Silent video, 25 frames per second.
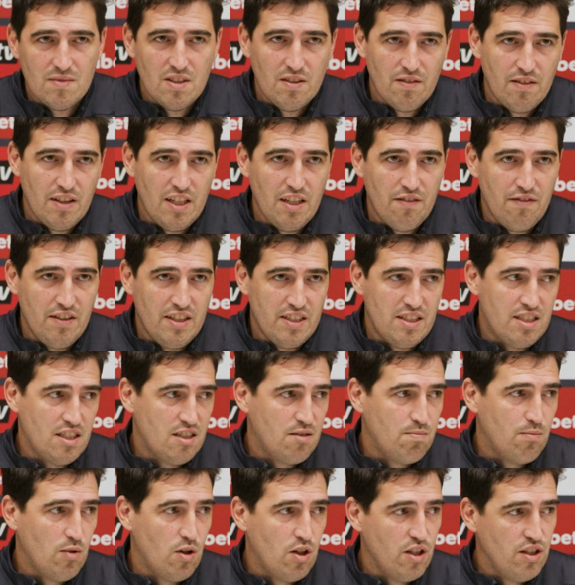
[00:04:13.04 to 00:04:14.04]
even if it's
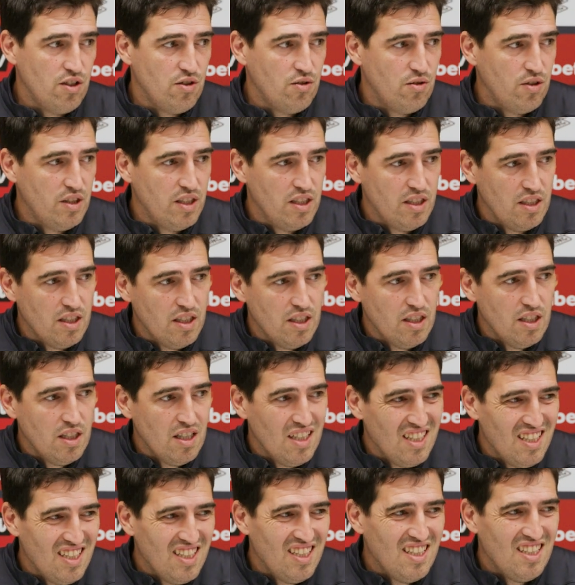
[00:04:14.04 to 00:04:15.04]
a small injury,
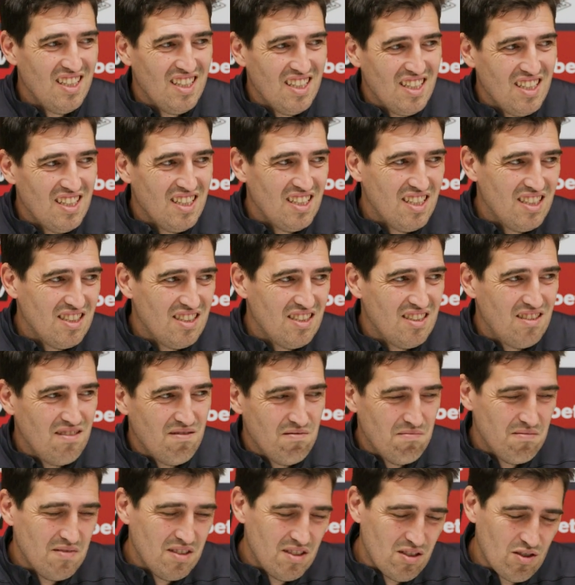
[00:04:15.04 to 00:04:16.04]

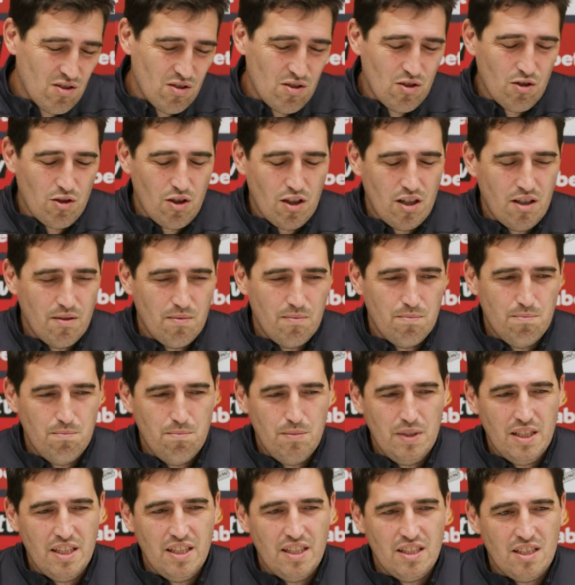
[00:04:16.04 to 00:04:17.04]
it's not gonna
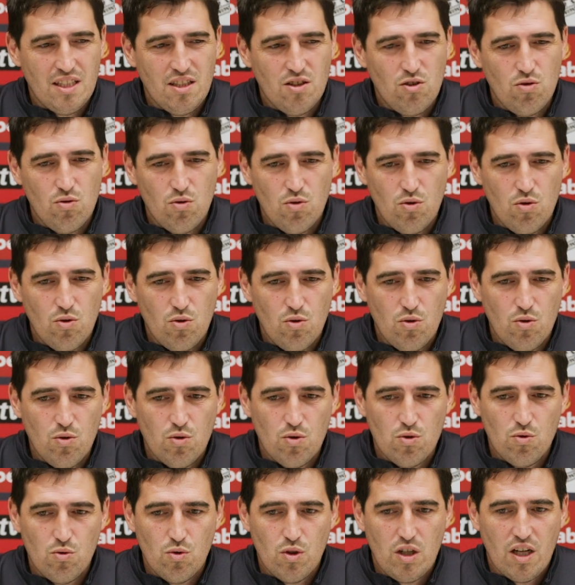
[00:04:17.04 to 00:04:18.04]
be easy
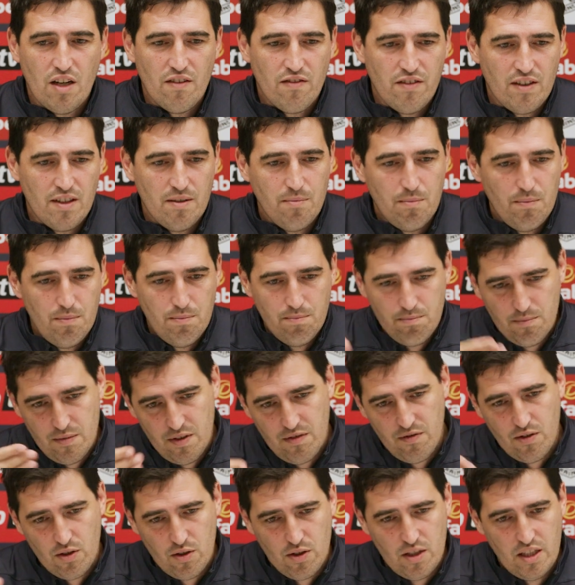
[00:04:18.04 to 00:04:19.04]
to have him
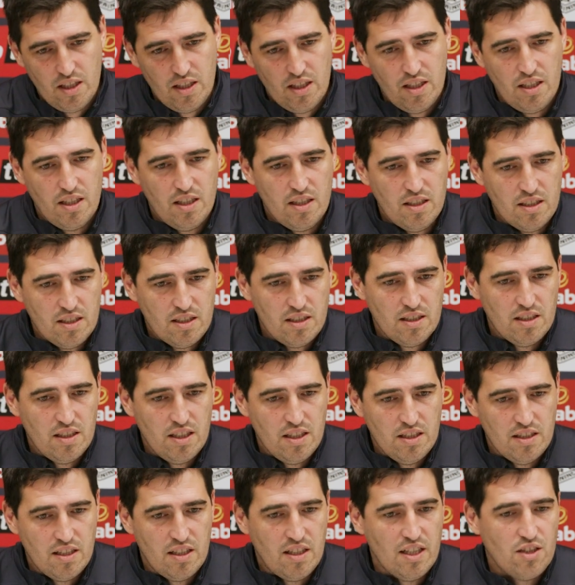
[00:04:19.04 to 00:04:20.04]
before the
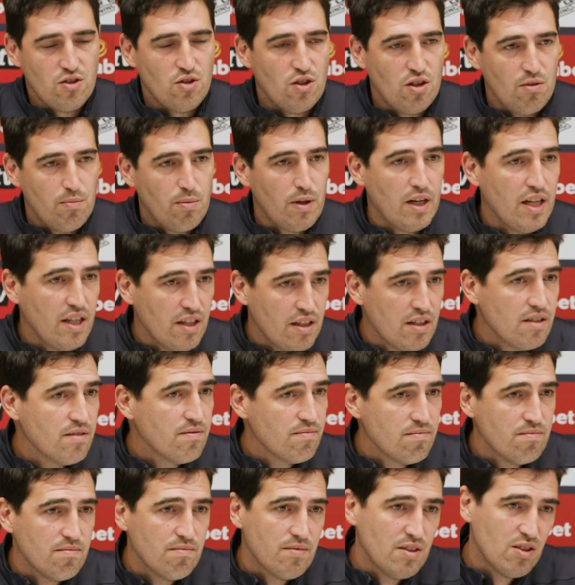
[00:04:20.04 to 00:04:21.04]
international break,
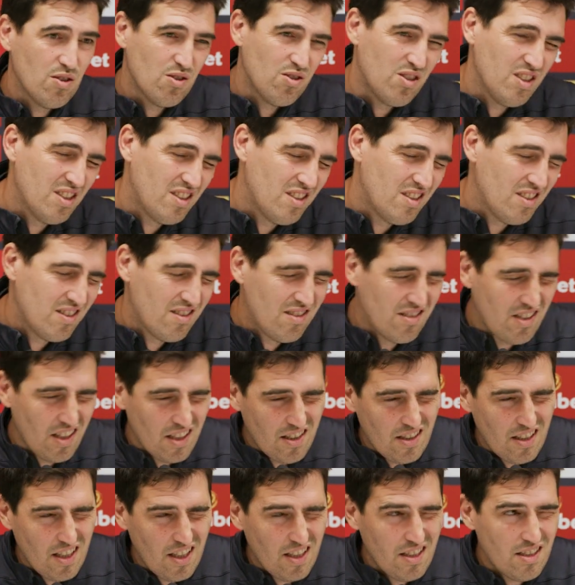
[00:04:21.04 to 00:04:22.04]
because it's
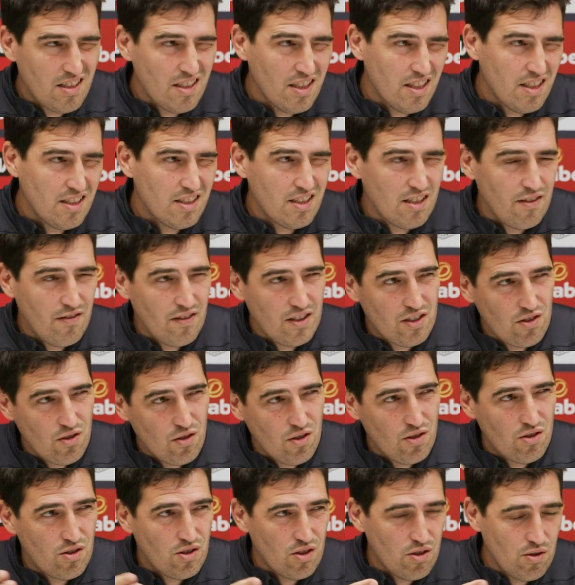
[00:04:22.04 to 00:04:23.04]
10 days against
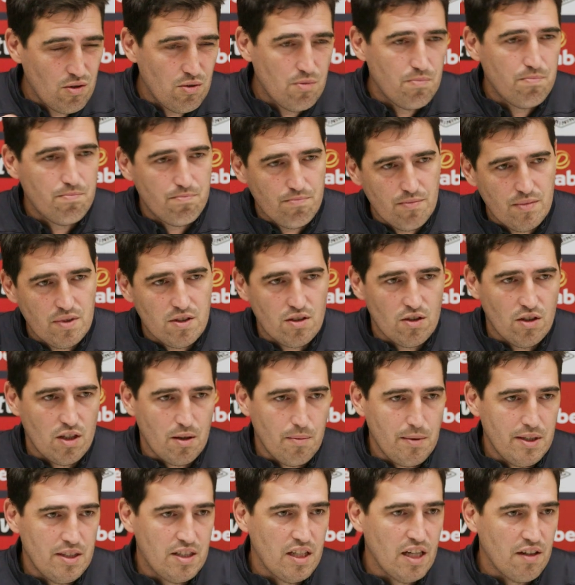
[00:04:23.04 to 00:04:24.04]
Everton. So it's
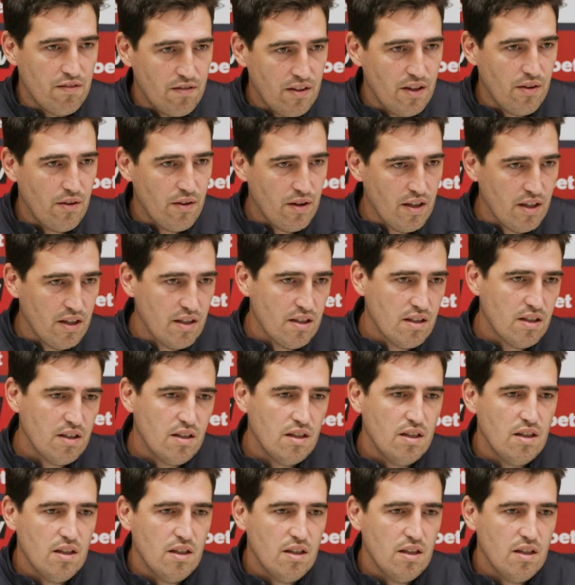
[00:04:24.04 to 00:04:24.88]
gonna be tough, I think,